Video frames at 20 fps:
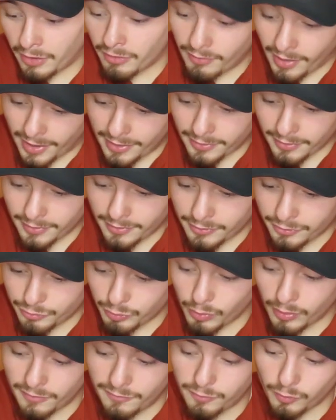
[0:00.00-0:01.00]
Better
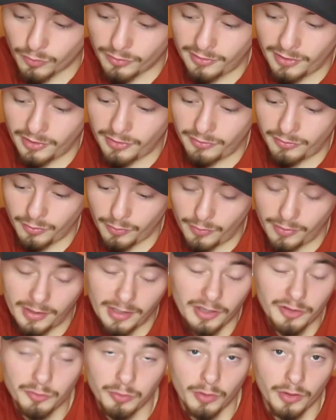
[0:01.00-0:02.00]
record,
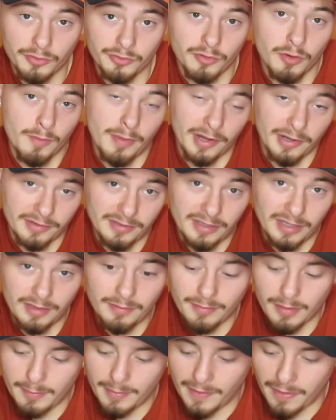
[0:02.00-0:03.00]
2014-2. The Kings were also a
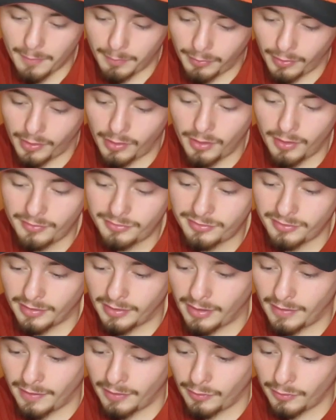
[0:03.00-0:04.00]
better team. They made the
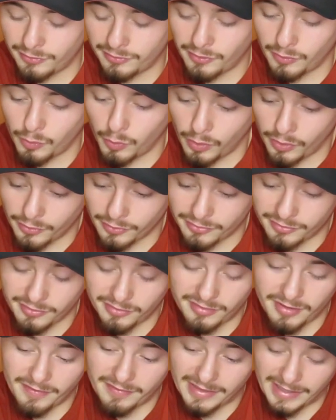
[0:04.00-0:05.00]
playoffs. They lost to the
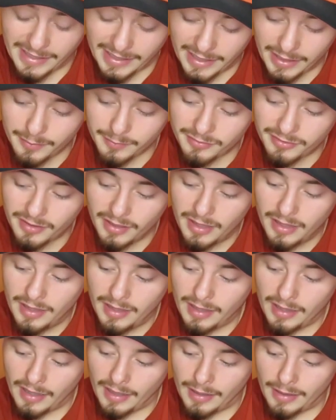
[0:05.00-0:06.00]
Oilers in 7 games.